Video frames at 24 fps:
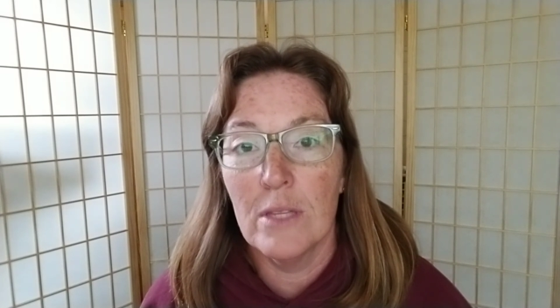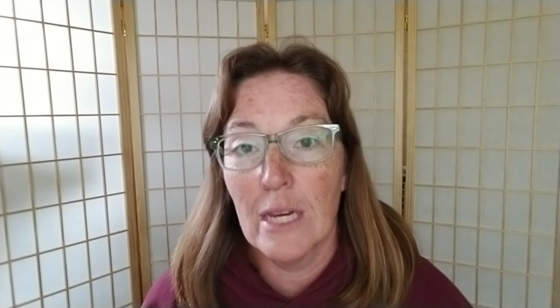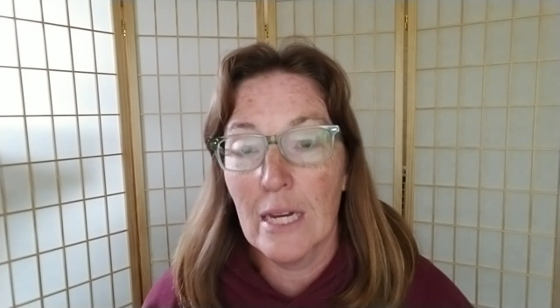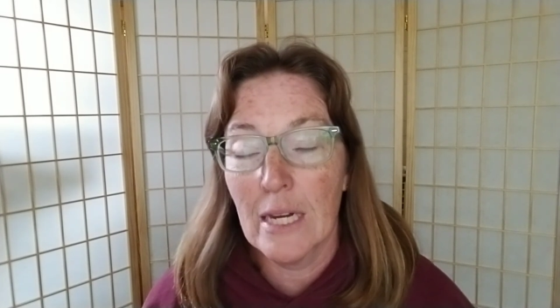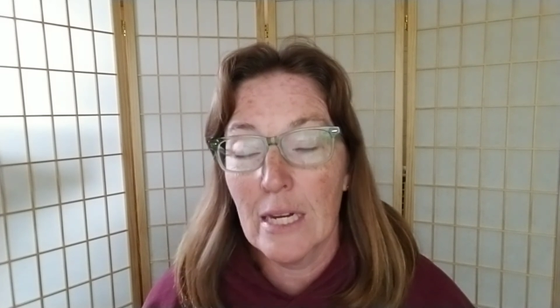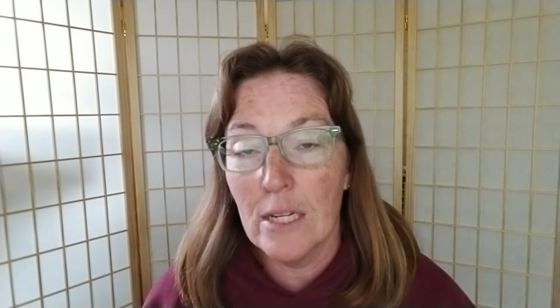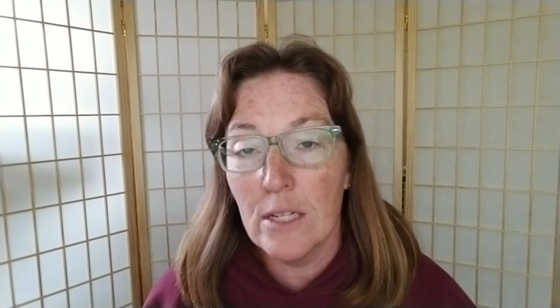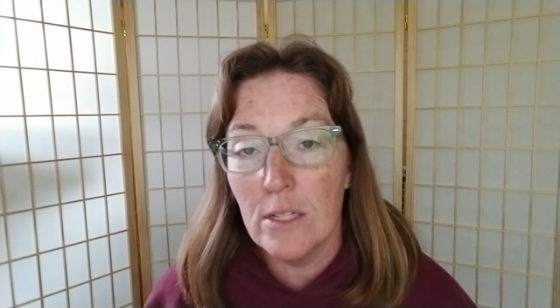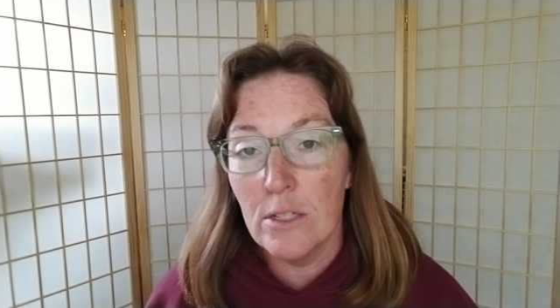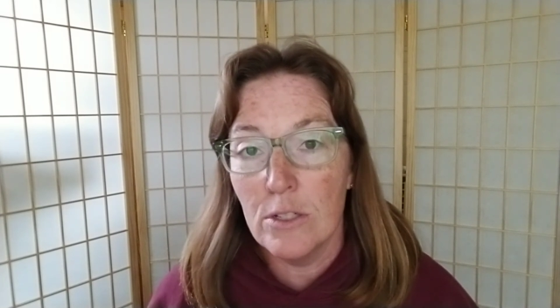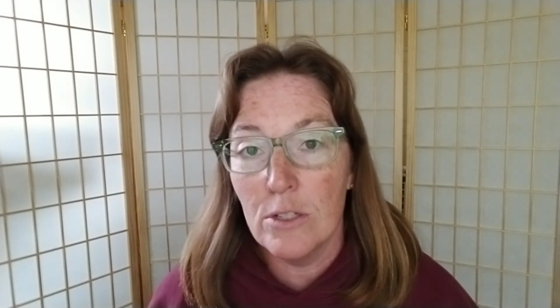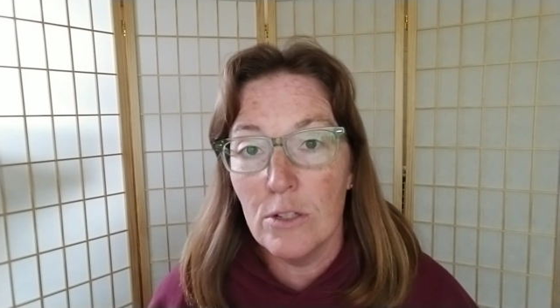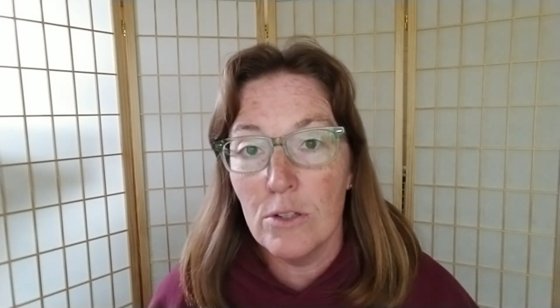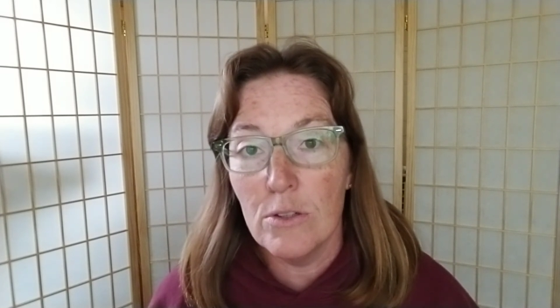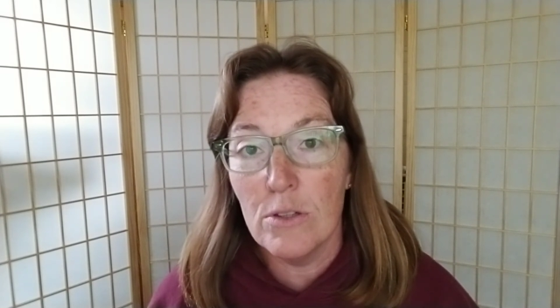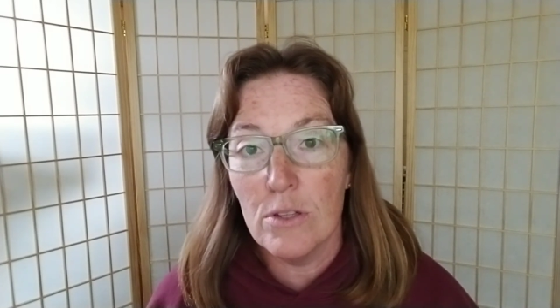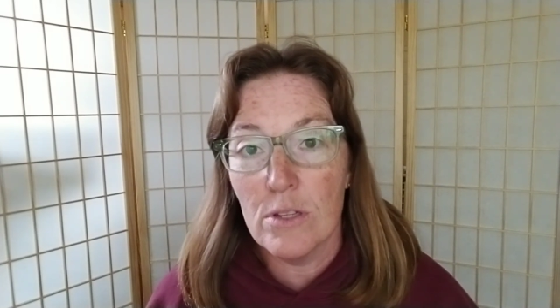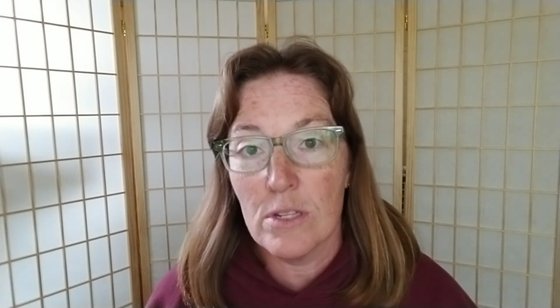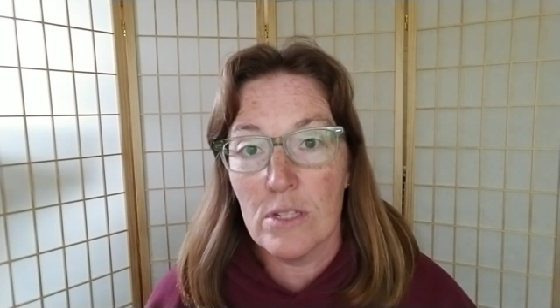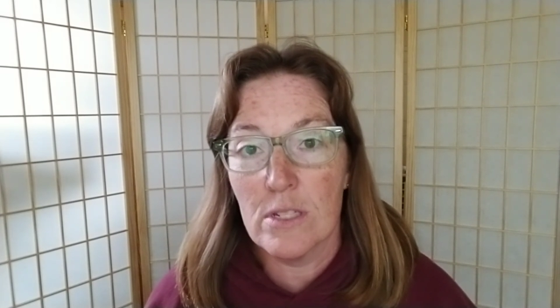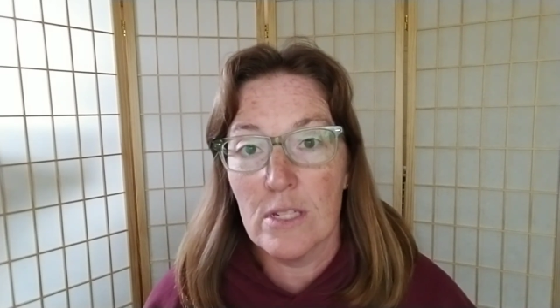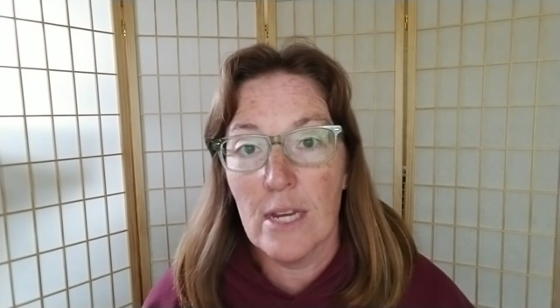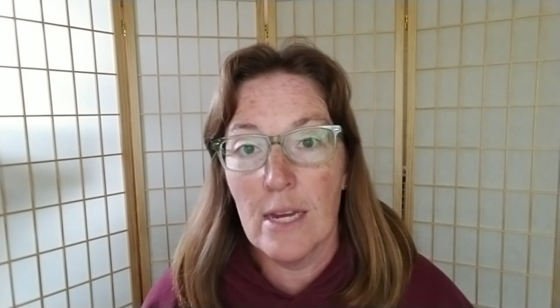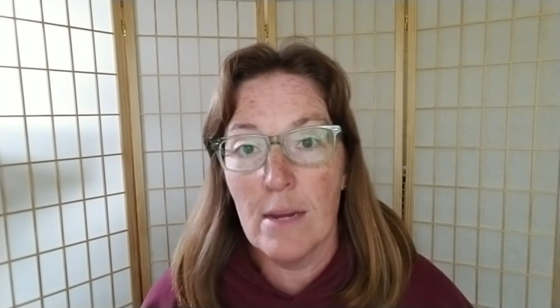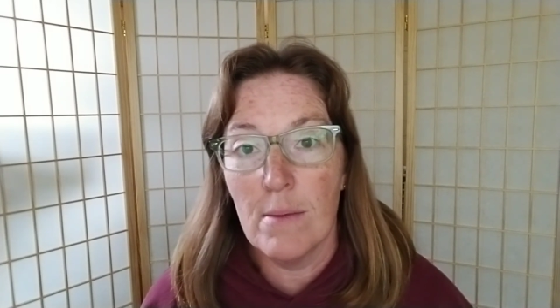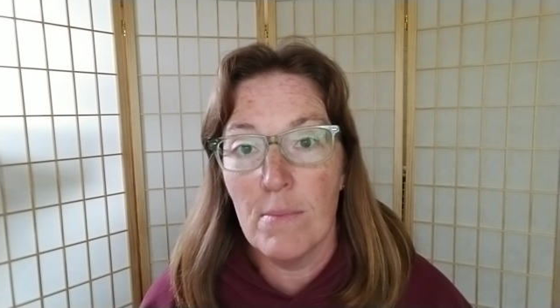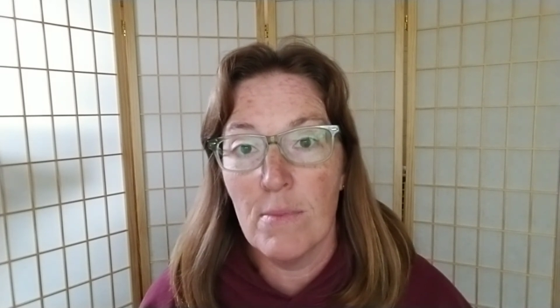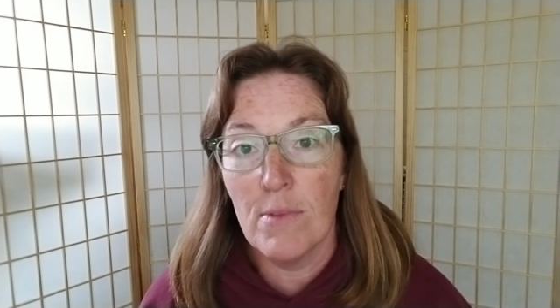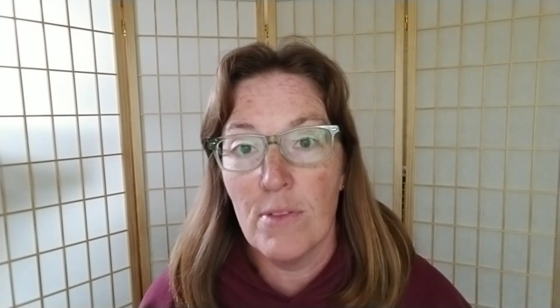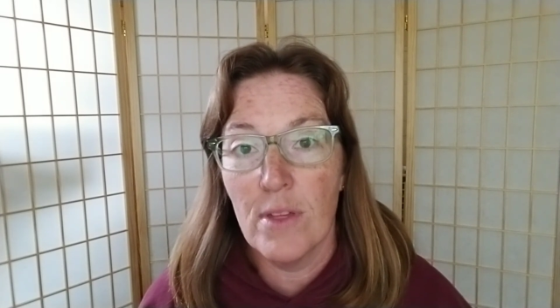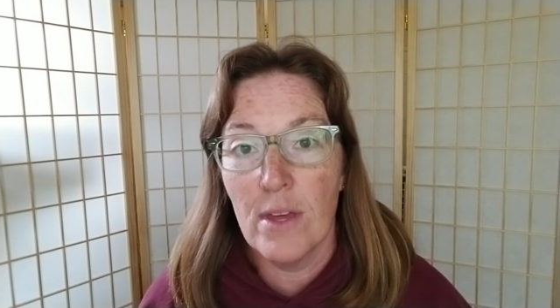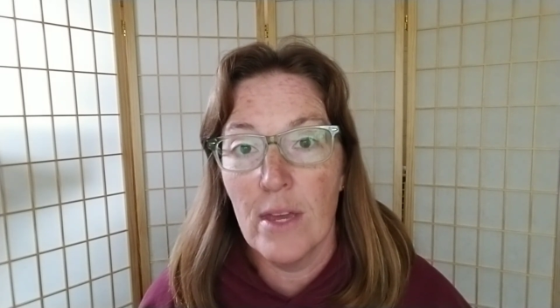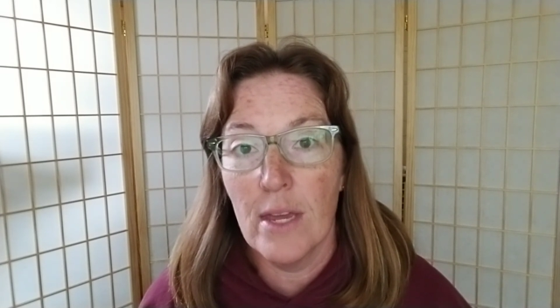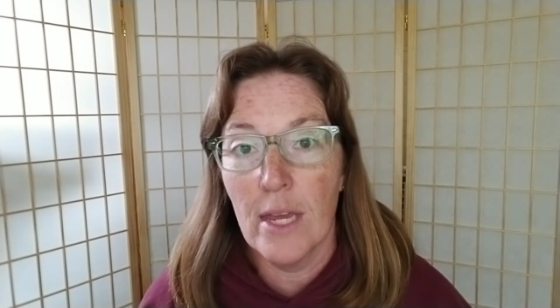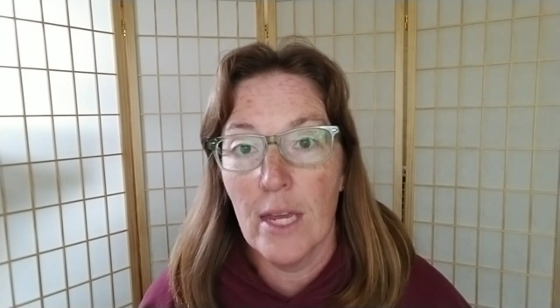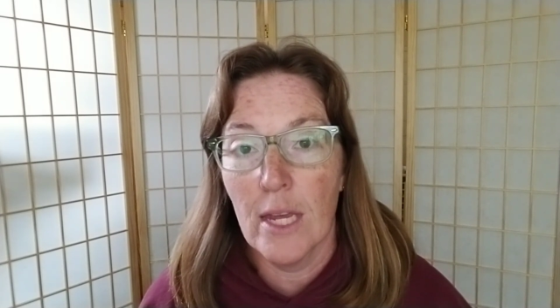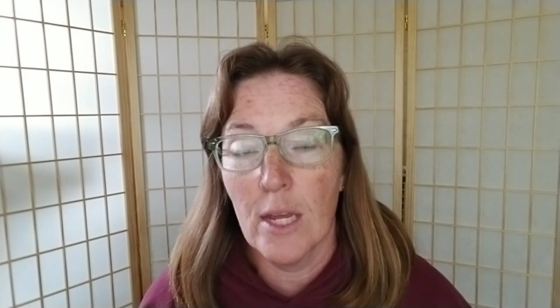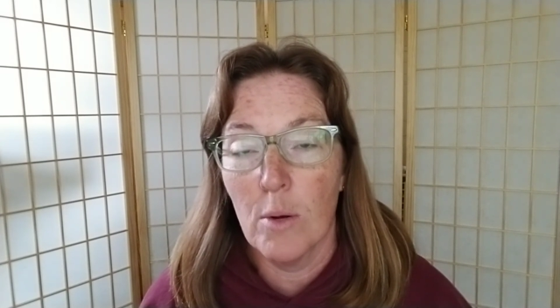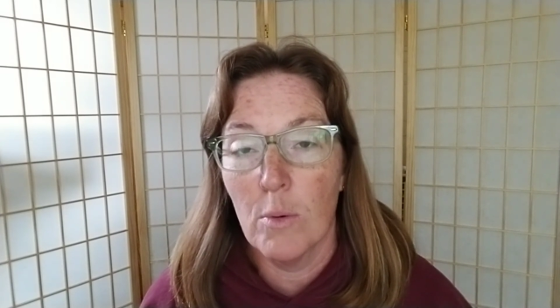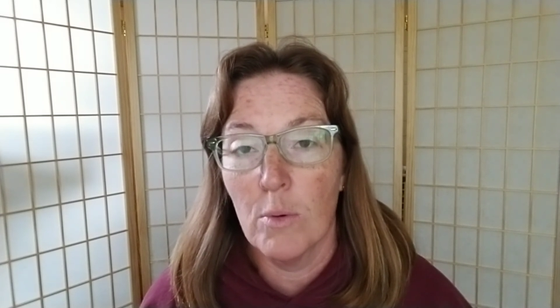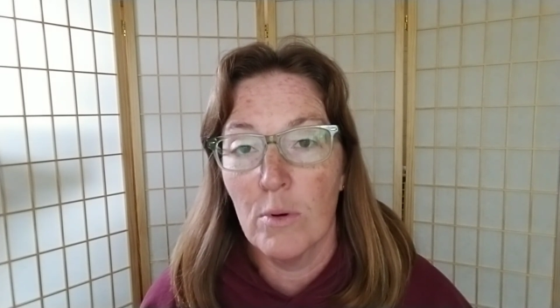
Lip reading: that can do the same thing,